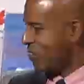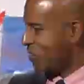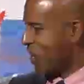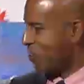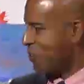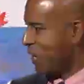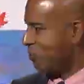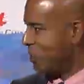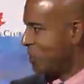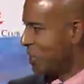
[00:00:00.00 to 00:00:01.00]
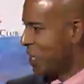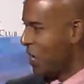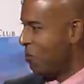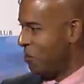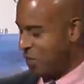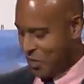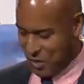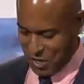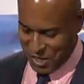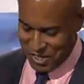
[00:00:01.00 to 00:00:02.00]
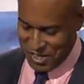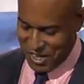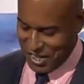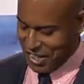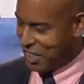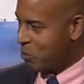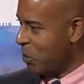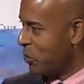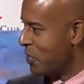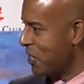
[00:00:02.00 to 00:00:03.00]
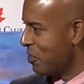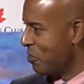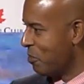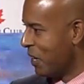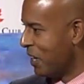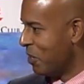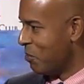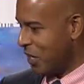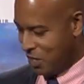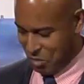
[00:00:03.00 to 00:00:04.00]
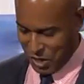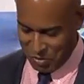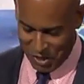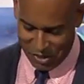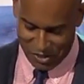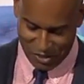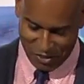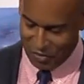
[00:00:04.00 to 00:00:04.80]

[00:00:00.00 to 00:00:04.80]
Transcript: top-notch shape so that it can be received by the Prime Minister.